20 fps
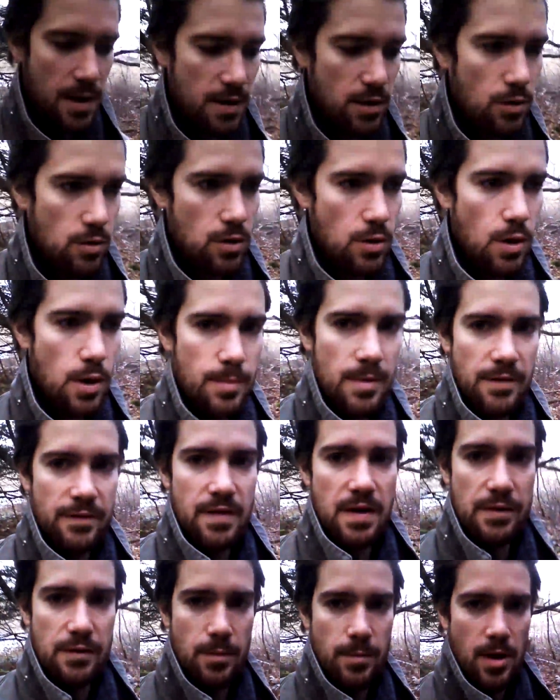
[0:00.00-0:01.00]
to all my
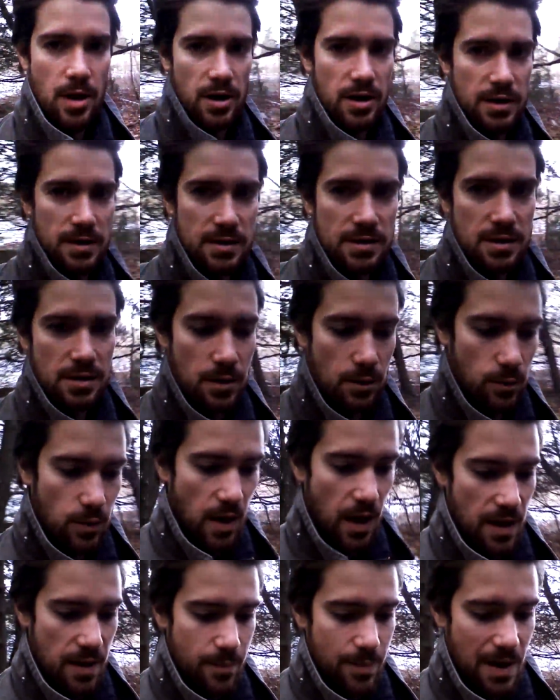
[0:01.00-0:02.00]
favorite markets when I
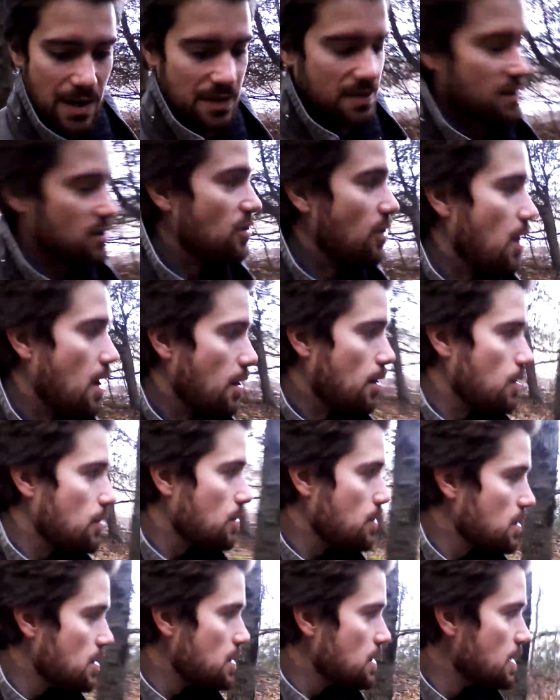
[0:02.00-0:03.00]
get back to Toronto,
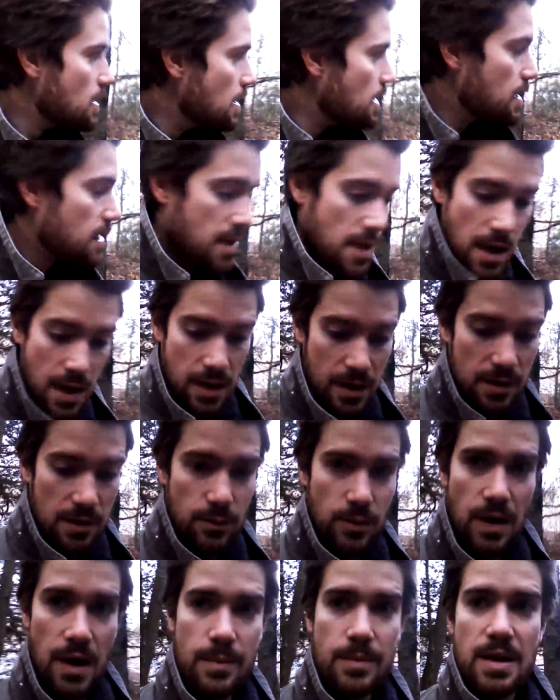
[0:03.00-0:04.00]
and
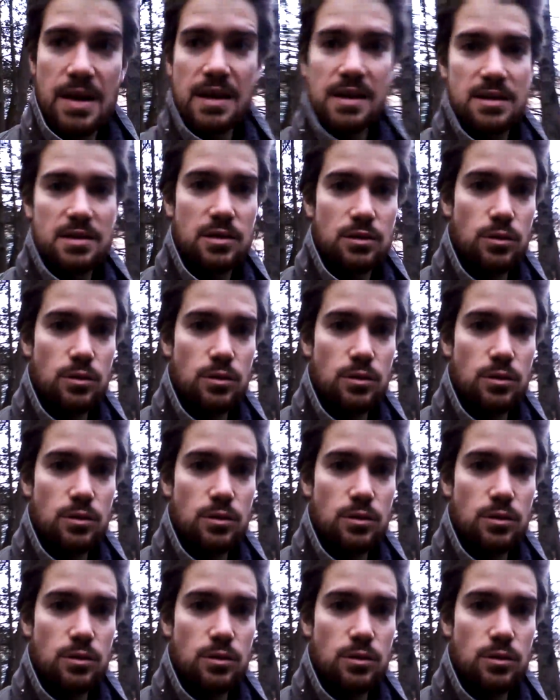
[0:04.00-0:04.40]
when I make it to my